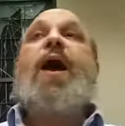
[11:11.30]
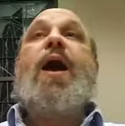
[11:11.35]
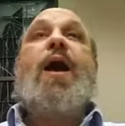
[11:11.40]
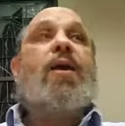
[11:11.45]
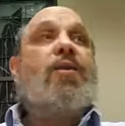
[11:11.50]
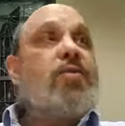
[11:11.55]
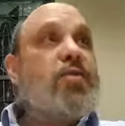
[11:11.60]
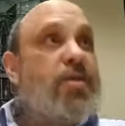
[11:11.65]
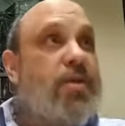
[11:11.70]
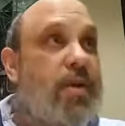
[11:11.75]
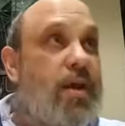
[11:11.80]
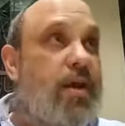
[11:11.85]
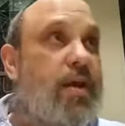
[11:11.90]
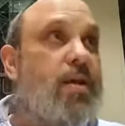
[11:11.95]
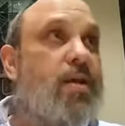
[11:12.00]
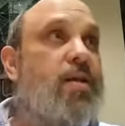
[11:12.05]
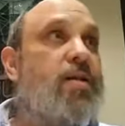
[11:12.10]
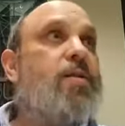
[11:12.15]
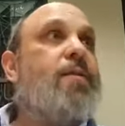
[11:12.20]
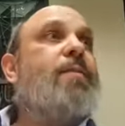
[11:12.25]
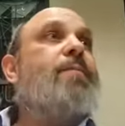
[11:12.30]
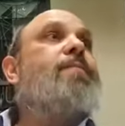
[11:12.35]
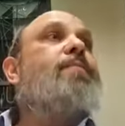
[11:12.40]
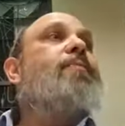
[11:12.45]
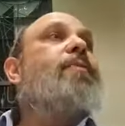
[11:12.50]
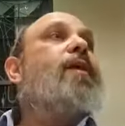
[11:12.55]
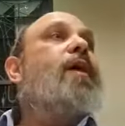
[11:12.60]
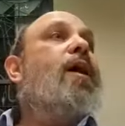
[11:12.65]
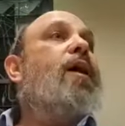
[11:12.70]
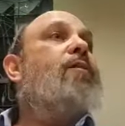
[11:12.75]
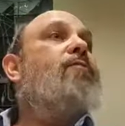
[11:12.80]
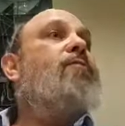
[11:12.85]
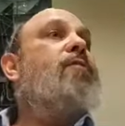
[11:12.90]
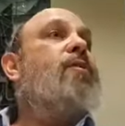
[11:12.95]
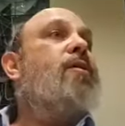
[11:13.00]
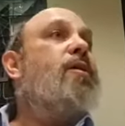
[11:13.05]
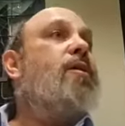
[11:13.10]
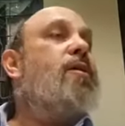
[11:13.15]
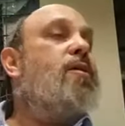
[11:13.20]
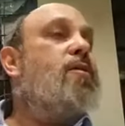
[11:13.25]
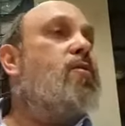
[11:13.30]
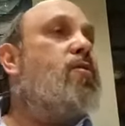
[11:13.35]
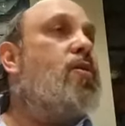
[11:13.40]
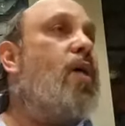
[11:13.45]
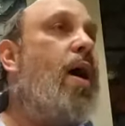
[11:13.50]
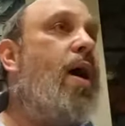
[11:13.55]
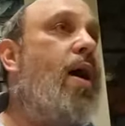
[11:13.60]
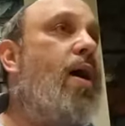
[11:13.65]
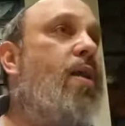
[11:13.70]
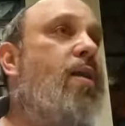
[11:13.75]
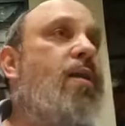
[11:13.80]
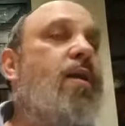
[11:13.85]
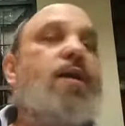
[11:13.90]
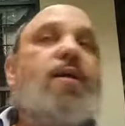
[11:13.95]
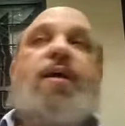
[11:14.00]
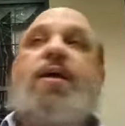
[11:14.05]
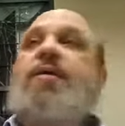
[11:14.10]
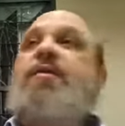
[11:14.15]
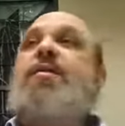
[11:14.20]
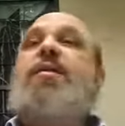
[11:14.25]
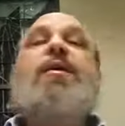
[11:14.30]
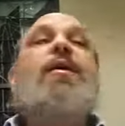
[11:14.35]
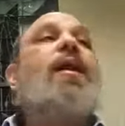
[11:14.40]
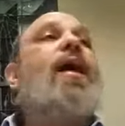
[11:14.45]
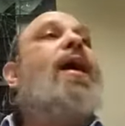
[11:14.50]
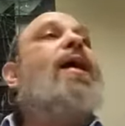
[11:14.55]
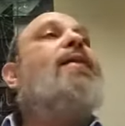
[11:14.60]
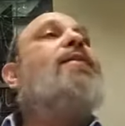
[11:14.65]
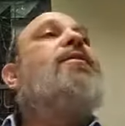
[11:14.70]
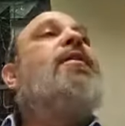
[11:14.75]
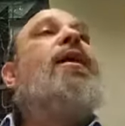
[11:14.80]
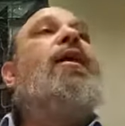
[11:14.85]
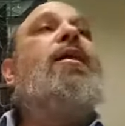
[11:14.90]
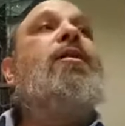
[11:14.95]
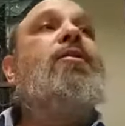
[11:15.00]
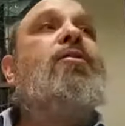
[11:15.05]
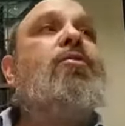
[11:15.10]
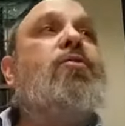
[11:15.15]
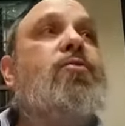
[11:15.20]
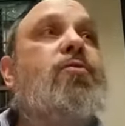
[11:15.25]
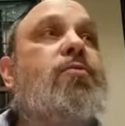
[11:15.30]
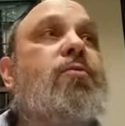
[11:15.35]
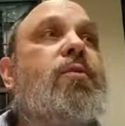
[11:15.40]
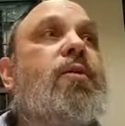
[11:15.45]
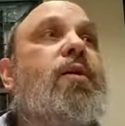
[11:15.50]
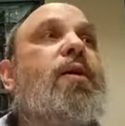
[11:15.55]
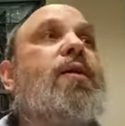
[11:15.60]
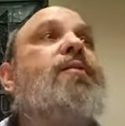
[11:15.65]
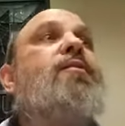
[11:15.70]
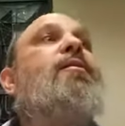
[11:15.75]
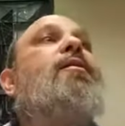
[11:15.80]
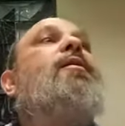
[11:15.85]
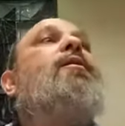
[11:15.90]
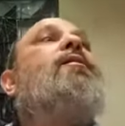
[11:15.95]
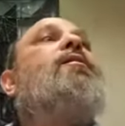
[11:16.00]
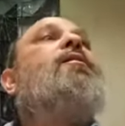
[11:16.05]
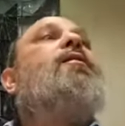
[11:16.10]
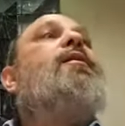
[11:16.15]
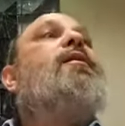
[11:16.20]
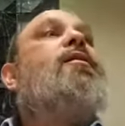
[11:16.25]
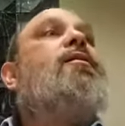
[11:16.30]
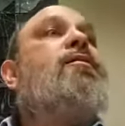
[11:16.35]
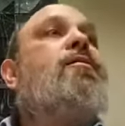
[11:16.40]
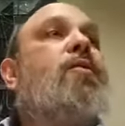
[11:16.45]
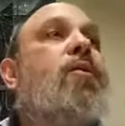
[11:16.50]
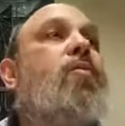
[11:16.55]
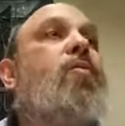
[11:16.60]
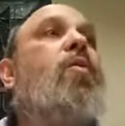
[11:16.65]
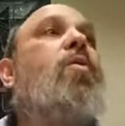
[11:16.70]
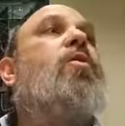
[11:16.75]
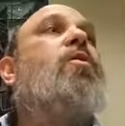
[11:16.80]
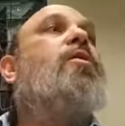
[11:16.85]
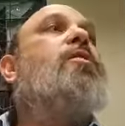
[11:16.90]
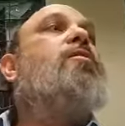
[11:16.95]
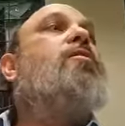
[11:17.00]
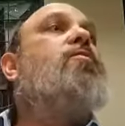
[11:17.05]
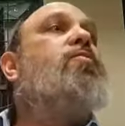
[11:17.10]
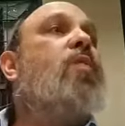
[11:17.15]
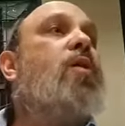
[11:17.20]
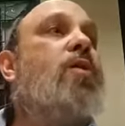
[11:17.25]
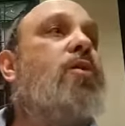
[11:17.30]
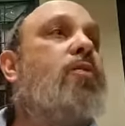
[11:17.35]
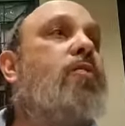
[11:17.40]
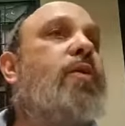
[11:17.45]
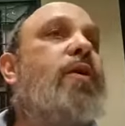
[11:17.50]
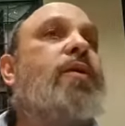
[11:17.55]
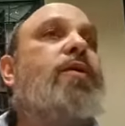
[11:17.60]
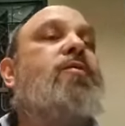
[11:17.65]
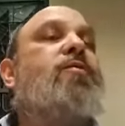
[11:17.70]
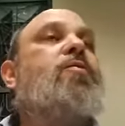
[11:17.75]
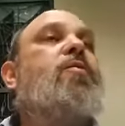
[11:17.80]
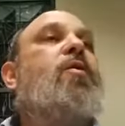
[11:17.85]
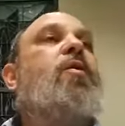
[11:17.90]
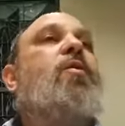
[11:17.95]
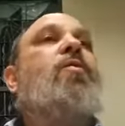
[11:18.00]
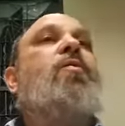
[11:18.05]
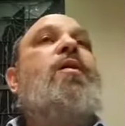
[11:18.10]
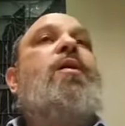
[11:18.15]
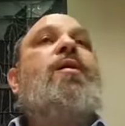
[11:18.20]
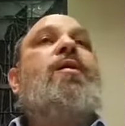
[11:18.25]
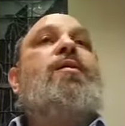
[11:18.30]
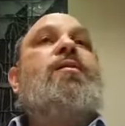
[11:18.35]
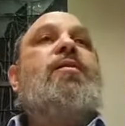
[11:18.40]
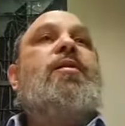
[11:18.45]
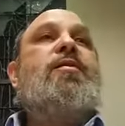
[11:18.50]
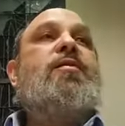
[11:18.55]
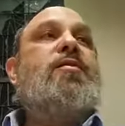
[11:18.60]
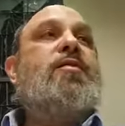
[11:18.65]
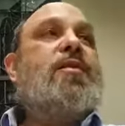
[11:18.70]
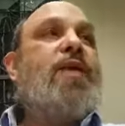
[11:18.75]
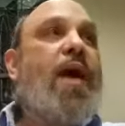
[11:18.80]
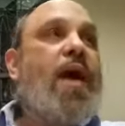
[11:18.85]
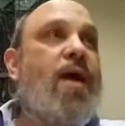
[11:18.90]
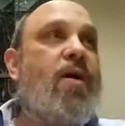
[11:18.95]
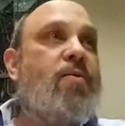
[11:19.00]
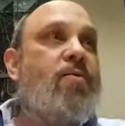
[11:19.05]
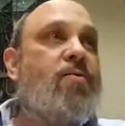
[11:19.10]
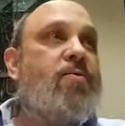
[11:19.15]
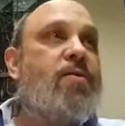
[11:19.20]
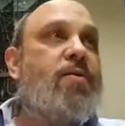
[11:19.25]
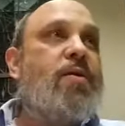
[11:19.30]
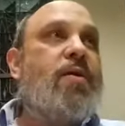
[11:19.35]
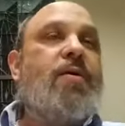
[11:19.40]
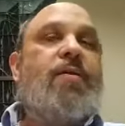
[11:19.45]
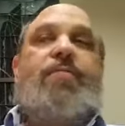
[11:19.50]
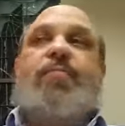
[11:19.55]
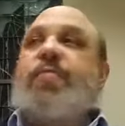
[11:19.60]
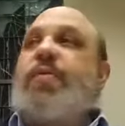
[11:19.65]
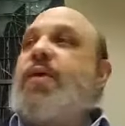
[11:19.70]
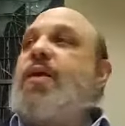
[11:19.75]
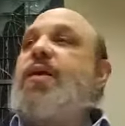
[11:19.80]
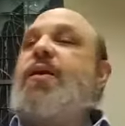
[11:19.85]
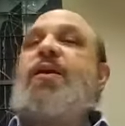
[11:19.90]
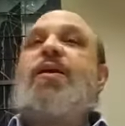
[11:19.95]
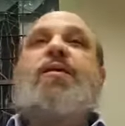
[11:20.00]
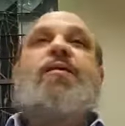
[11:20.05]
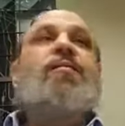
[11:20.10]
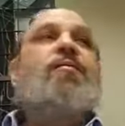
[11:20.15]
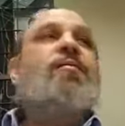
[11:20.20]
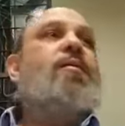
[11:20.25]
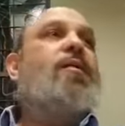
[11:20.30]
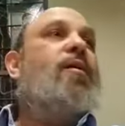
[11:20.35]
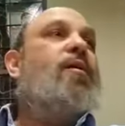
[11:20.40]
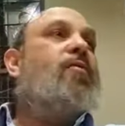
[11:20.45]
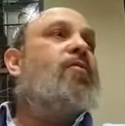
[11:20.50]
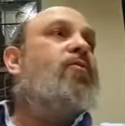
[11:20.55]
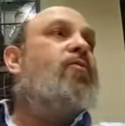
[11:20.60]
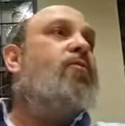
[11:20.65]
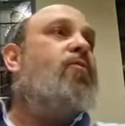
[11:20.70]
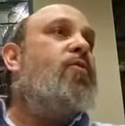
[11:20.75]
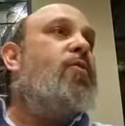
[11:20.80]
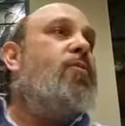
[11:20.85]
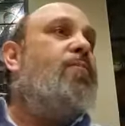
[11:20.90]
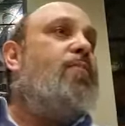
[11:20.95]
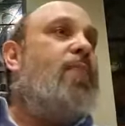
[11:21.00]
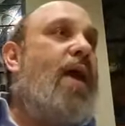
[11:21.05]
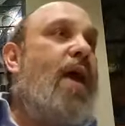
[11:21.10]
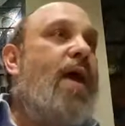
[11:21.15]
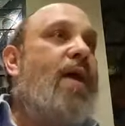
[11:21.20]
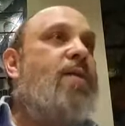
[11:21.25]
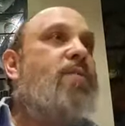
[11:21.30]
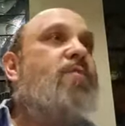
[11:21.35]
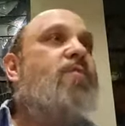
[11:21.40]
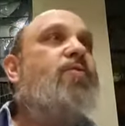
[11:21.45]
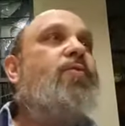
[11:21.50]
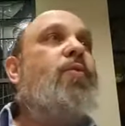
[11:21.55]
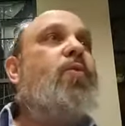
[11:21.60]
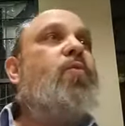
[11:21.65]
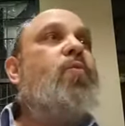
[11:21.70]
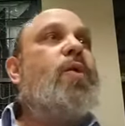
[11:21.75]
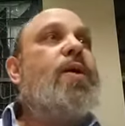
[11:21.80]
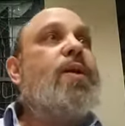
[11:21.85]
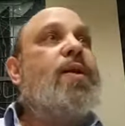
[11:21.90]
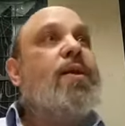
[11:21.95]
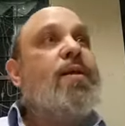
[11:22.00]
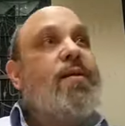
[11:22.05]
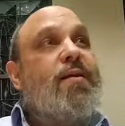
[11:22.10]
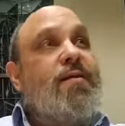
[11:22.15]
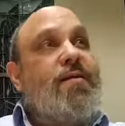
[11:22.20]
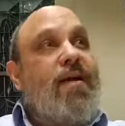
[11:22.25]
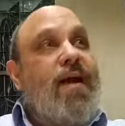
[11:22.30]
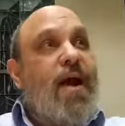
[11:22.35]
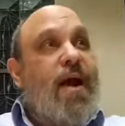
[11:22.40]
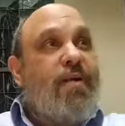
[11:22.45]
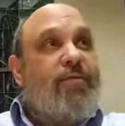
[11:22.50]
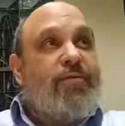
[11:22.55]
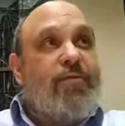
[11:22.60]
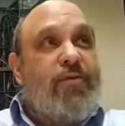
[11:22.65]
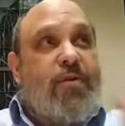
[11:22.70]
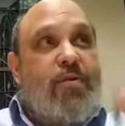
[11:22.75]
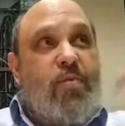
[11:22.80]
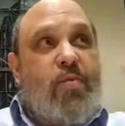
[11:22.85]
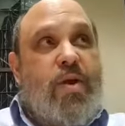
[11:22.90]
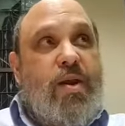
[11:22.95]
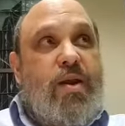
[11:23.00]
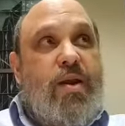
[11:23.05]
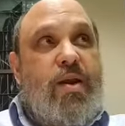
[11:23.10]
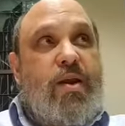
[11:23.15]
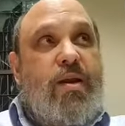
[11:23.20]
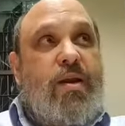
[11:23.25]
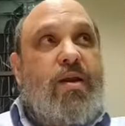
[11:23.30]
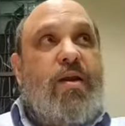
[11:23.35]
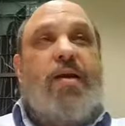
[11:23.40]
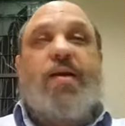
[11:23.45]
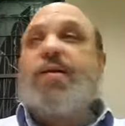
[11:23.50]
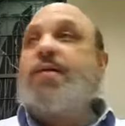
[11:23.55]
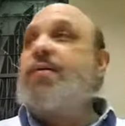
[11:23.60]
until everything is done and until I tell you, until the war is won already. So the sound is for past, for winning after winning,